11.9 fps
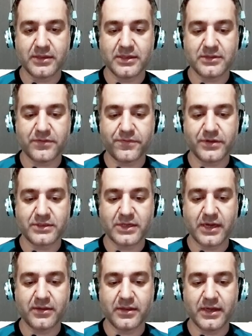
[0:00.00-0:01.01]
is the first
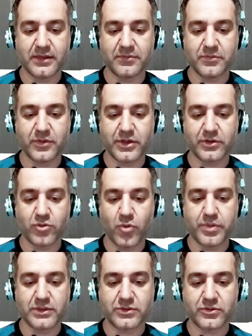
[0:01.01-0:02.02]
candle, and market
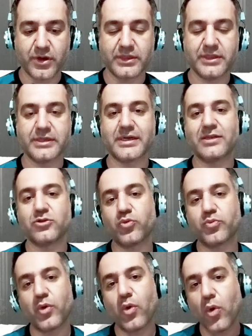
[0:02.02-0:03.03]
opens right here, and the
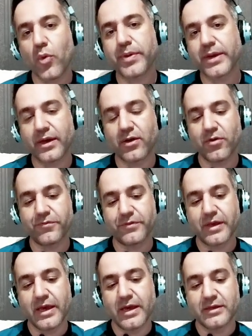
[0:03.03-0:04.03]
opening of
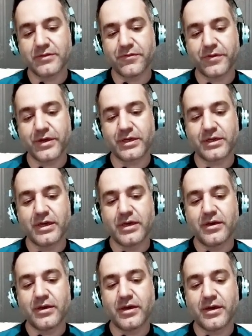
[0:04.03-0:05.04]
the wick
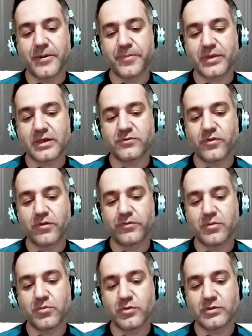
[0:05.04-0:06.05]
is one of
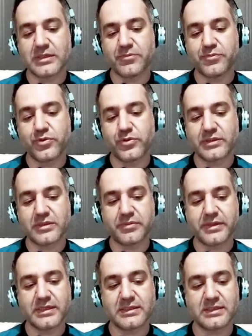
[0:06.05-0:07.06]
the most important
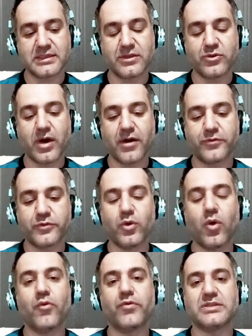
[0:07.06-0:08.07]
places that you have to
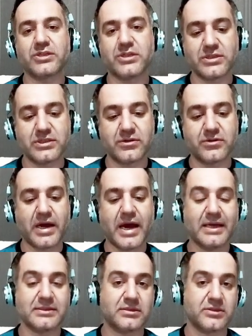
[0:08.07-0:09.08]
always consider
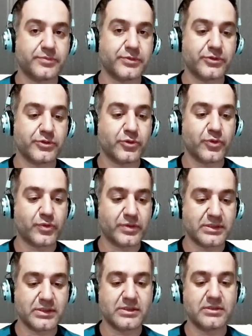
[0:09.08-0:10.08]
as support or
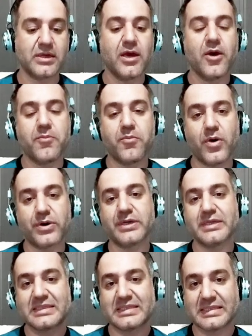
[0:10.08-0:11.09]
resistance.
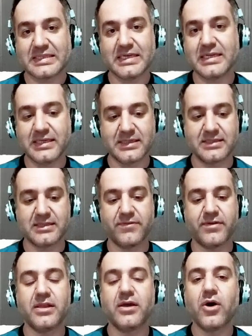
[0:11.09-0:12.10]
Markets see this
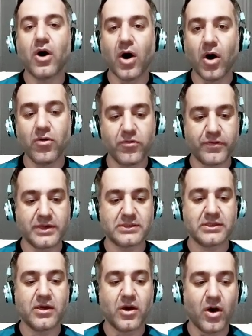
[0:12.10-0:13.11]
level always,